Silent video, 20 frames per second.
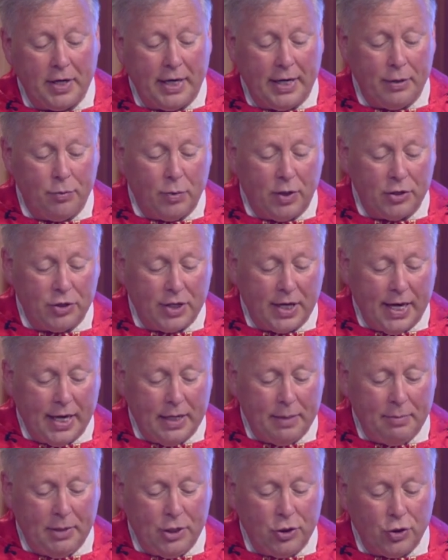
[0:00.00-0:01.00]
and one's
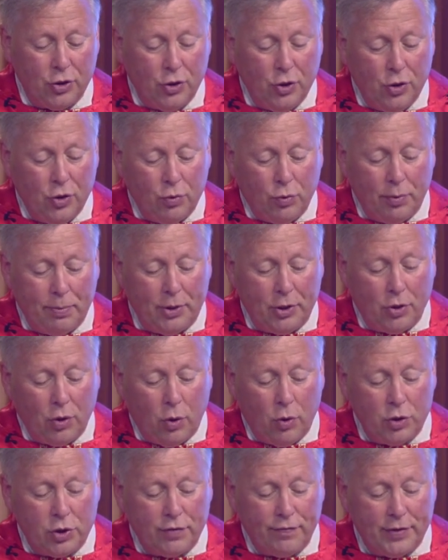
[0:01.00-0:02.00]
enemies will be
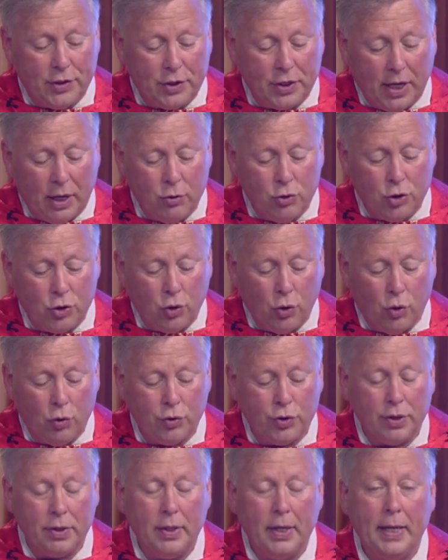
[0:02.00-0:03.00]
those of his
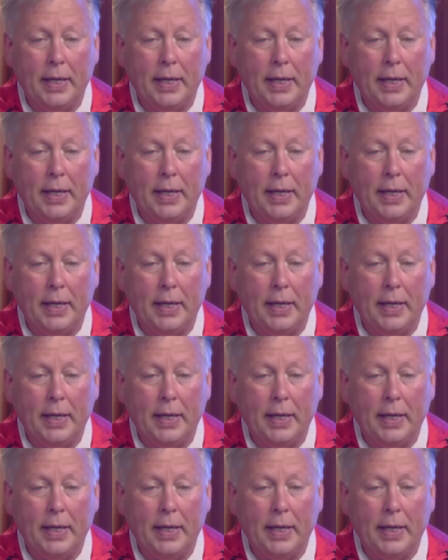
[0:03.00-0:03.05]
household.